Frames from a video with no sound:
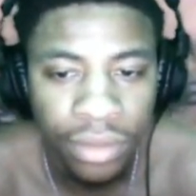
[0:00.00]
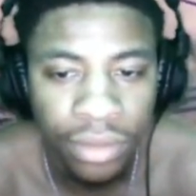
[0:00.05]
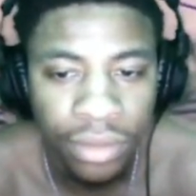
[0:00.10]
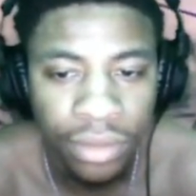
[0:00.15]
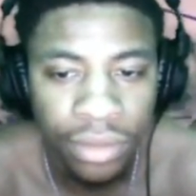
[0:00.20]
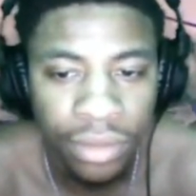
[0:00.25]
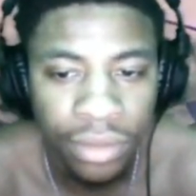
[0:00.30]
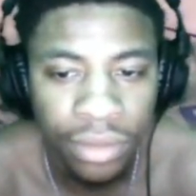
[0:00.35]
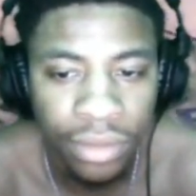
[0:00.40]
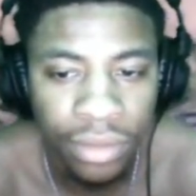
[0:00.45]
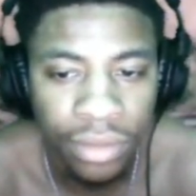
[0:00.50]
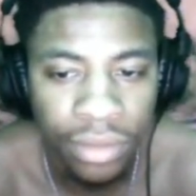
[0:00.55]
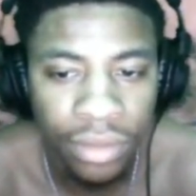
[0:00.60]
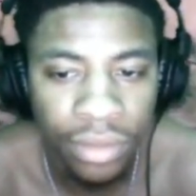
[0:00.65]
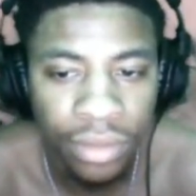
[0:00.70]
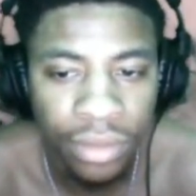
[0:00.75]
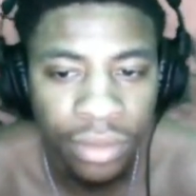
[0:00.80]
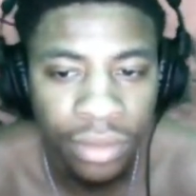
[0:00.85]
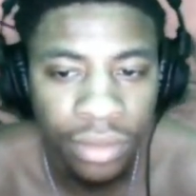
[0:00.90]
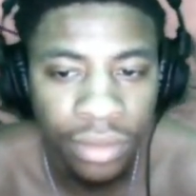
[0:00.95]

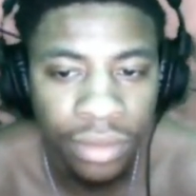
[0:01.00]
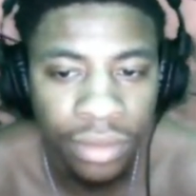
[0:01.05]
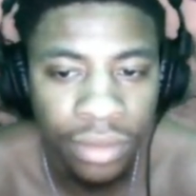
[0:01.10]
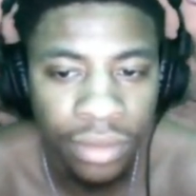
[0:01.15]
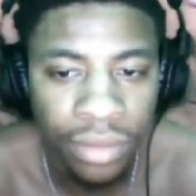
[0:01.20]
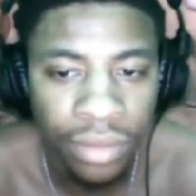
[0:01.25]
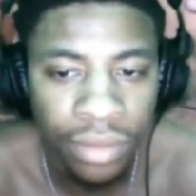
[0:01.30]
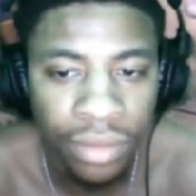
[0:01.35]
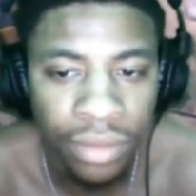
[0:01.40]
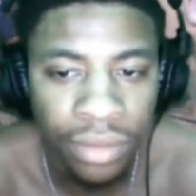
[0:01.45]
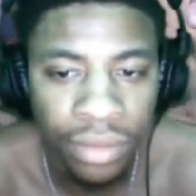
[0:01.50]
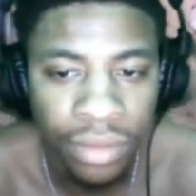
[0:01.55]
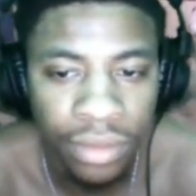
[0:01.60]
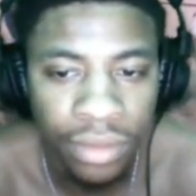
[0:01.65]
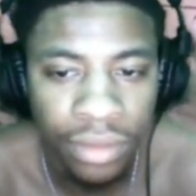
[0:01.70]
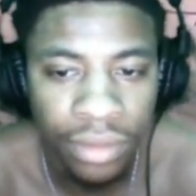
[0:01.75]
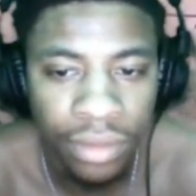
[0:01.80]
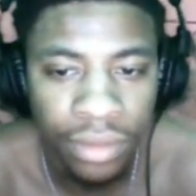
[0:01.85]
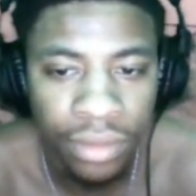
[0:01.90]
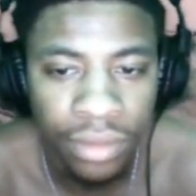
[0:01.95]

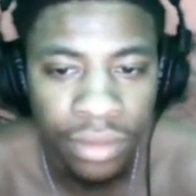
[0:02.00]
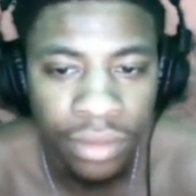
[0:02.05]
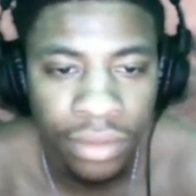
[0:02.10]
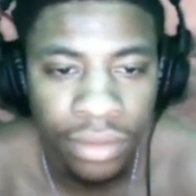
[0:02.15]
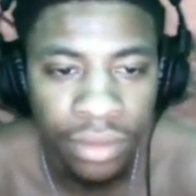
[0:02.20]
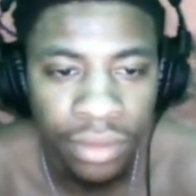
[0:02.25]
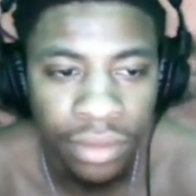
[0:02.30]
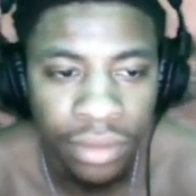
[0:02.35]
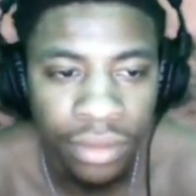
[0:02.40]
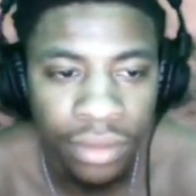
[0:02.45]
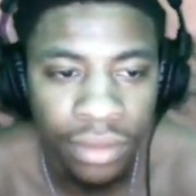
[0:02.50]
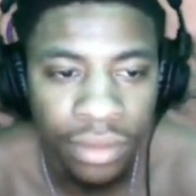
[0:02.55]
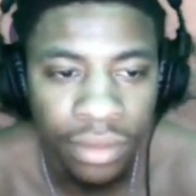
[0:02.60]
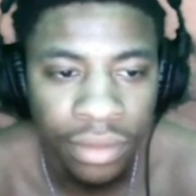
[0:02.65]
[no speech]